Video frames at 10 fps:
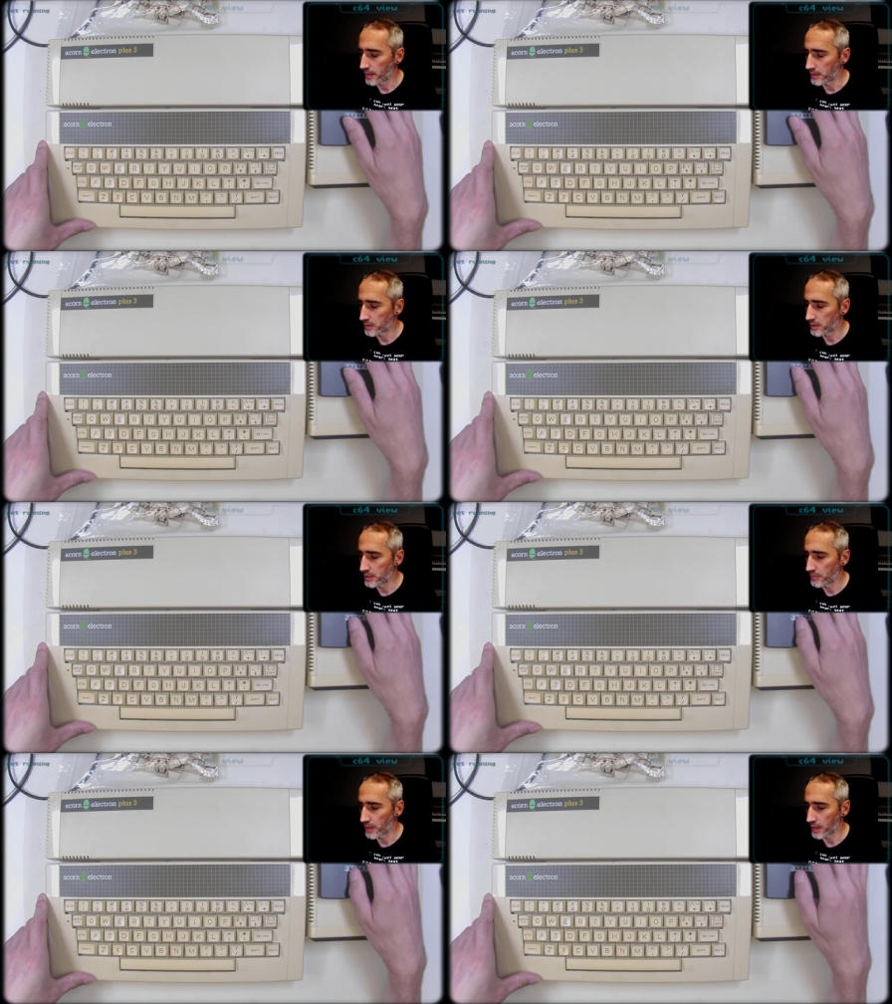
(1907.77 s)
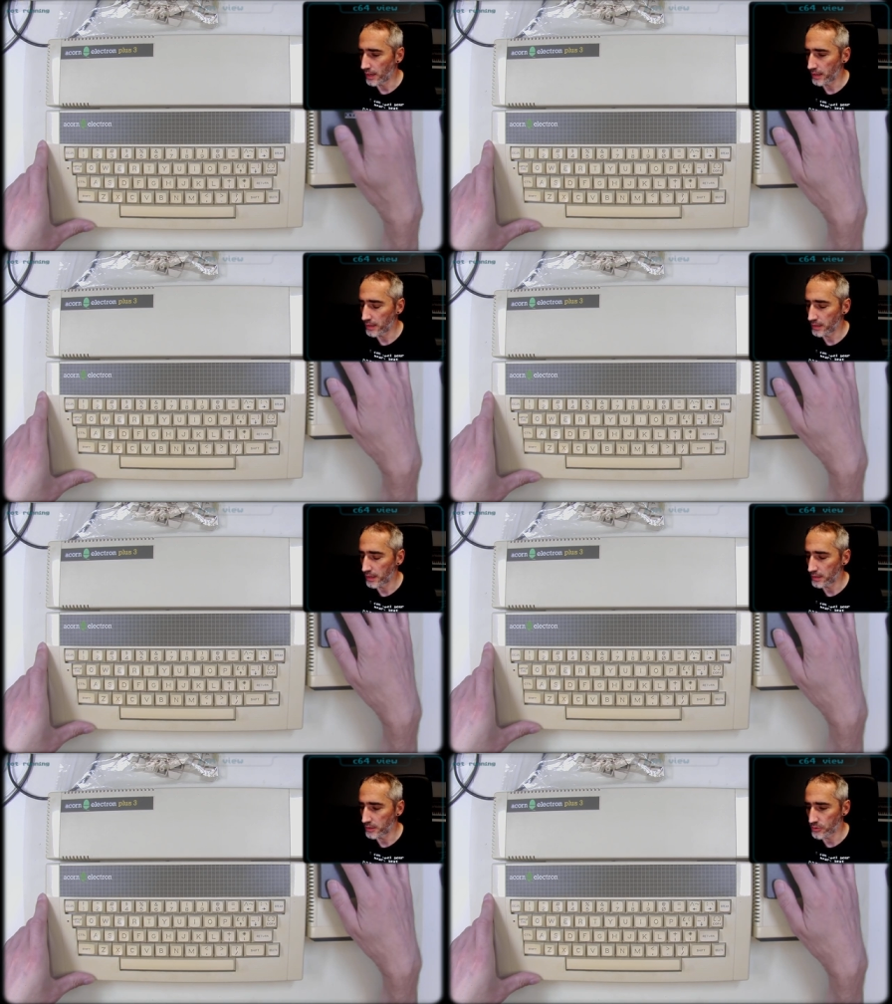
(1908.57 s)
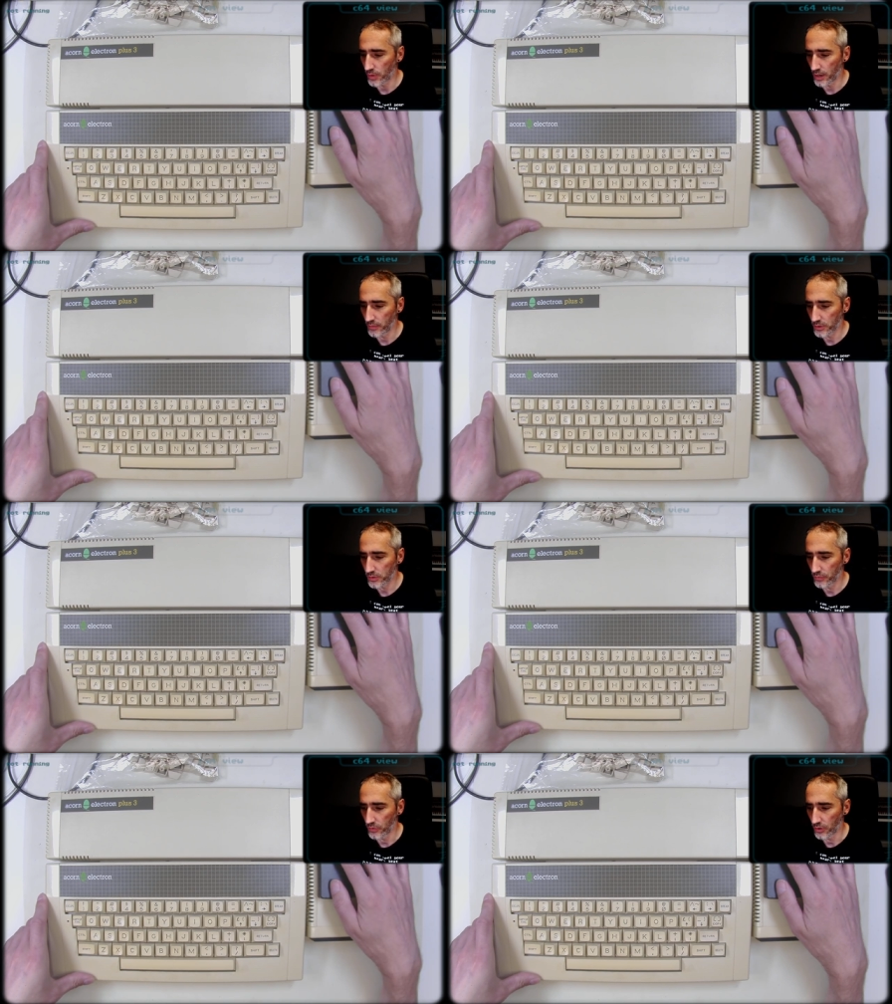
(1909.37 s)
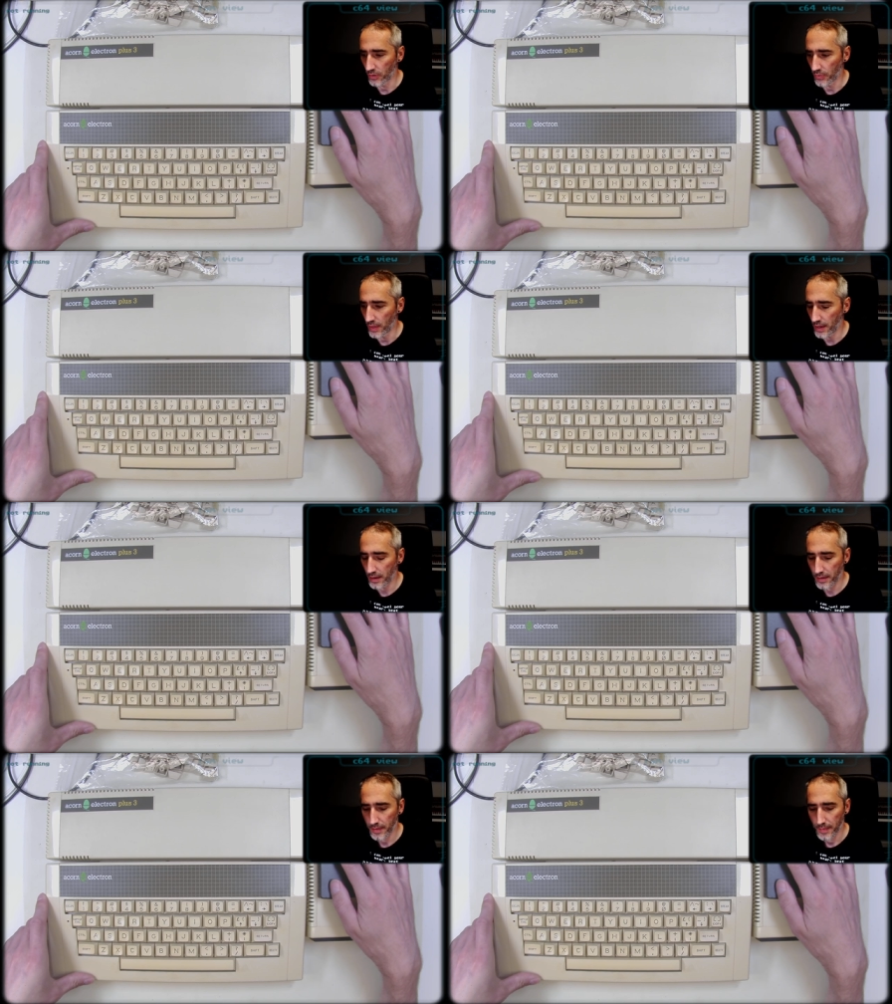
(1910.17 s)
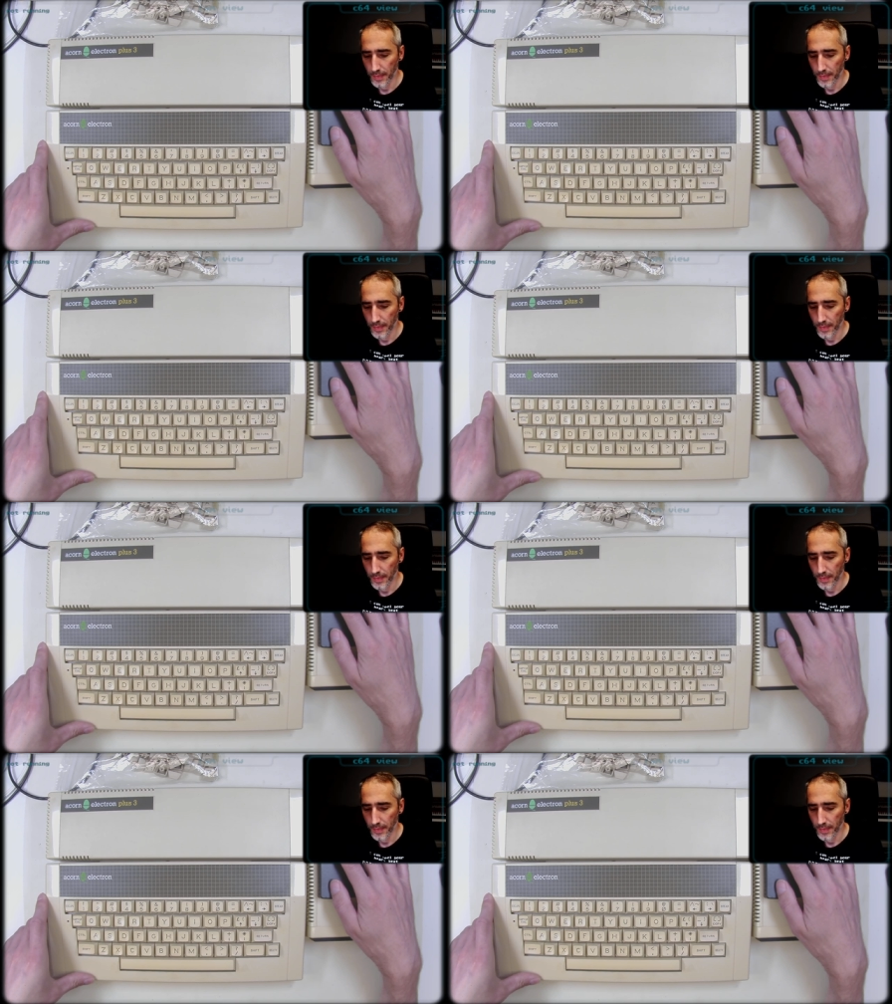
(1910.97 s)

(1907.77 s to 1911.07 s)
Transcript: and see whether I can get the drivers to work there.